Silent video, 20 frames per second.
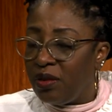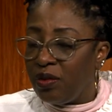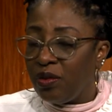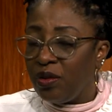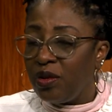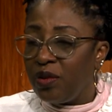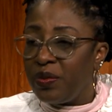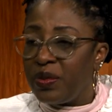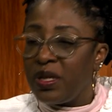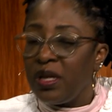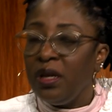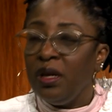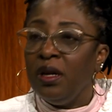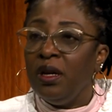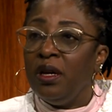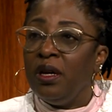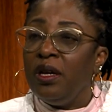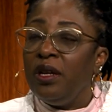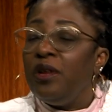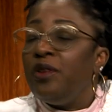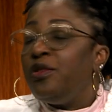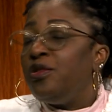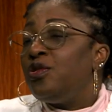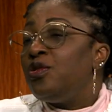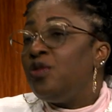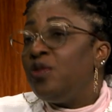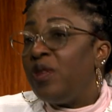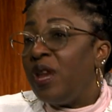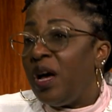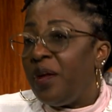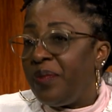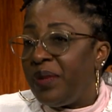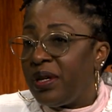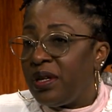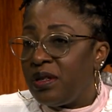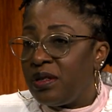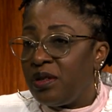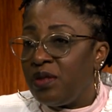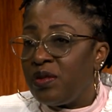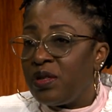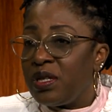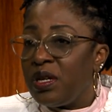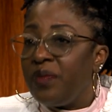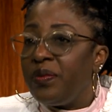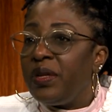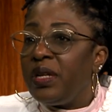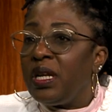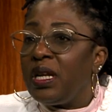groups you know, you do that because there's something